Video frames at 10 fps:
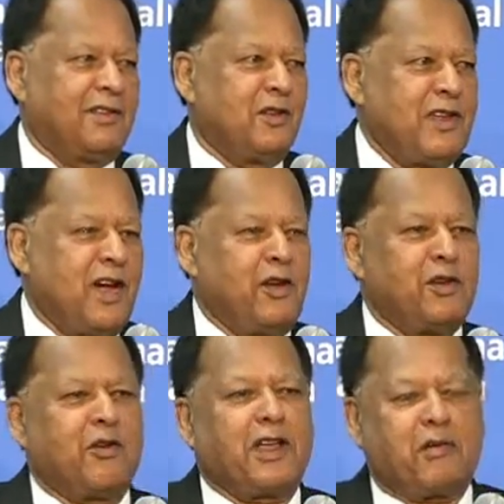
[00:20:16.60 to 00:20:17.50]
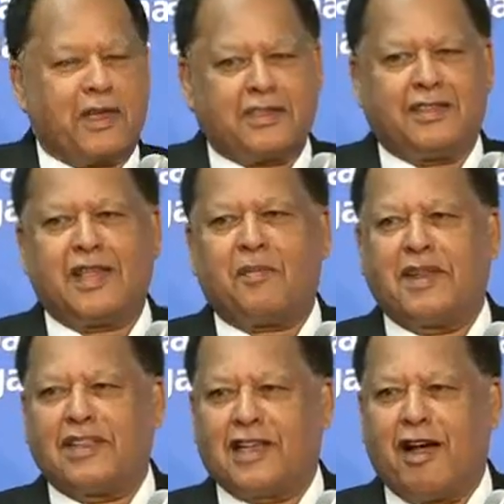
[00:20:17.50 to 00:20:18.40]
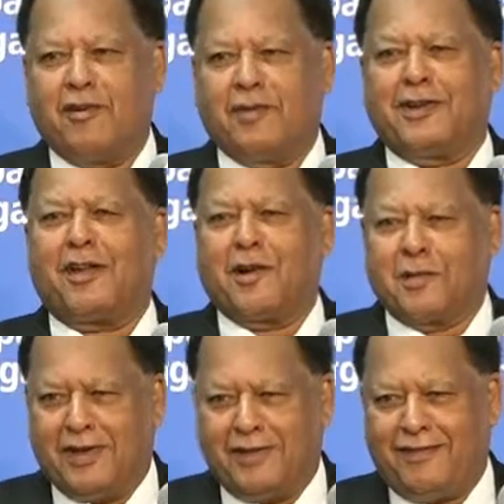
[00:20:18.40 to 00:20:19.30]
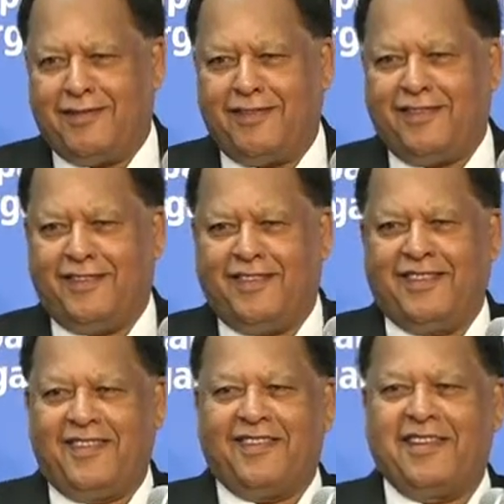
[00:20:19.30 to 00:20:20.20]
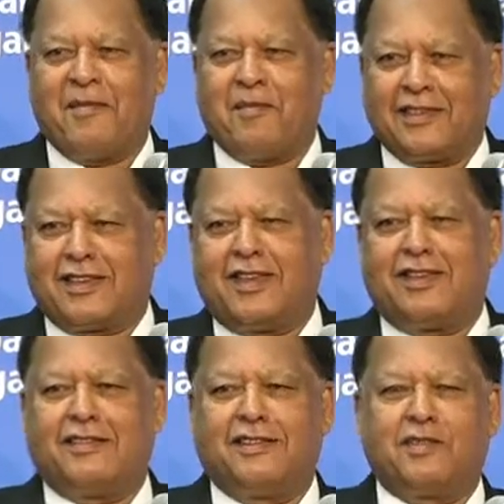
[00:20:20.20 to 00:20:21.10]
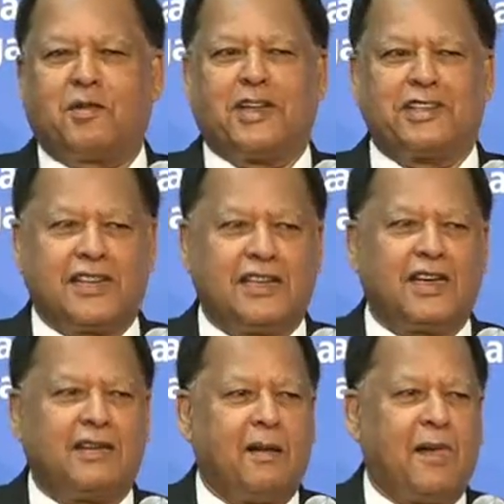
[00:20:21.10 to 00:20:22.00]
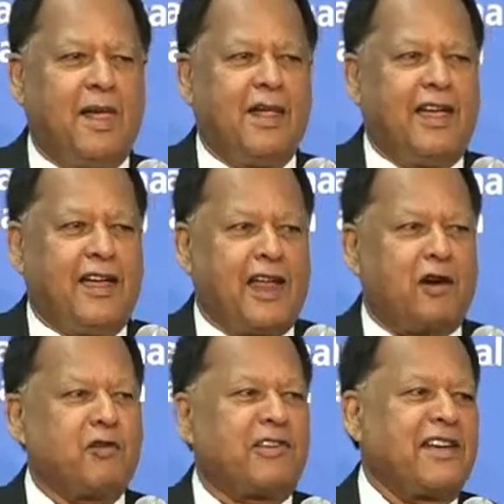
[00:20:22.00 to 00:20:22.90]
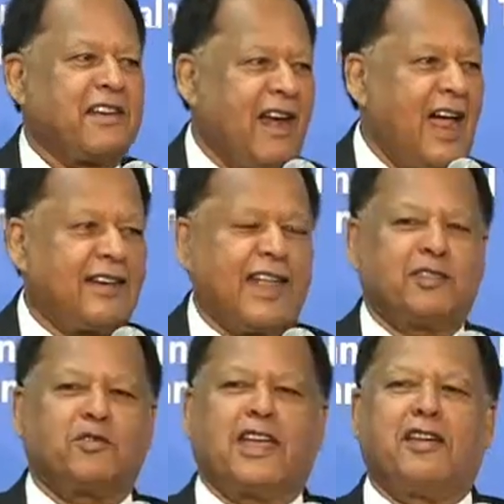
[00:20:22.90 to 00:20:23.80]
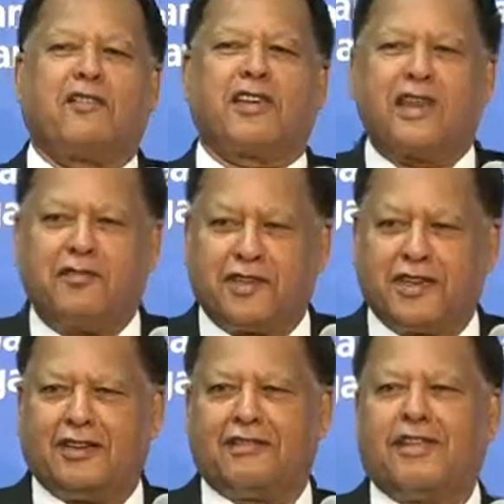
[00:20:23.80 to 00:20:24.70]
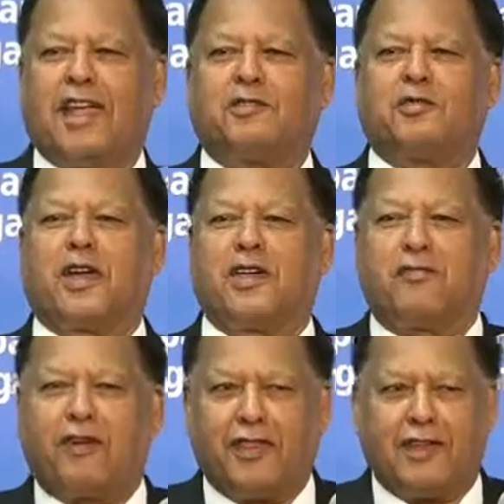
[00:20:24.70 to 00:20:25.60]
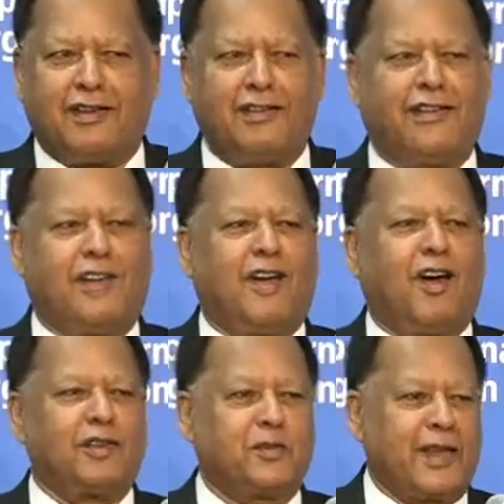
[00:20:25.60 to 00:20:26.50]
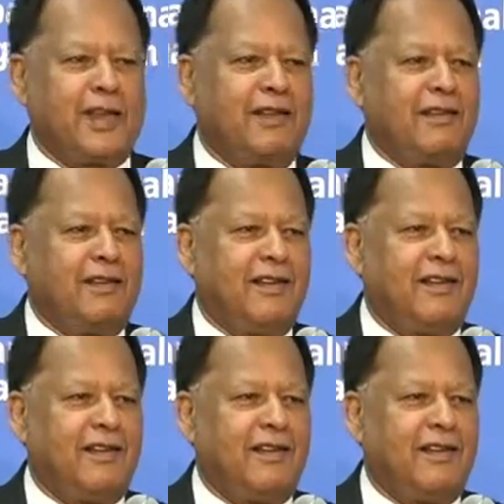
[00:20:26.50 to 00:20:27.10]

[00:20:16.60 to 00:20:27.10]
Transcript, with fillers: So we are going to request the Japanese government, Honorable Ambassador, to consider an outright grant as you gave for television, as you gave for the hospital,